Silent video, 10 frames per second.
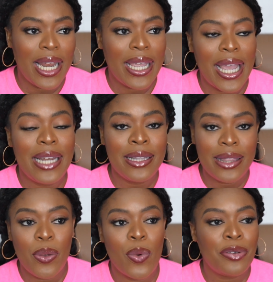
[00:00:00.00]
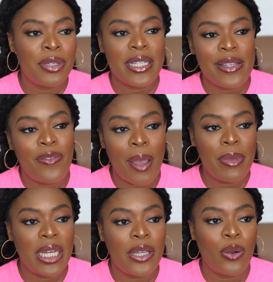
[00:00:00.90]
like anything we're doing as a
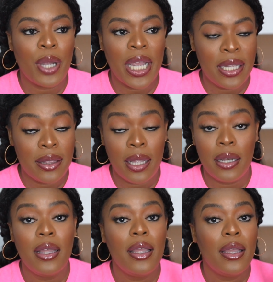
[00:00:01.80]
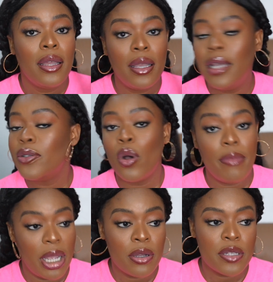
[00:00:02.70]
family or anything is on
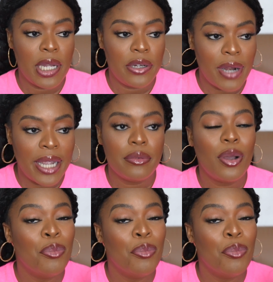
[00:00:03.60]
my husband, right?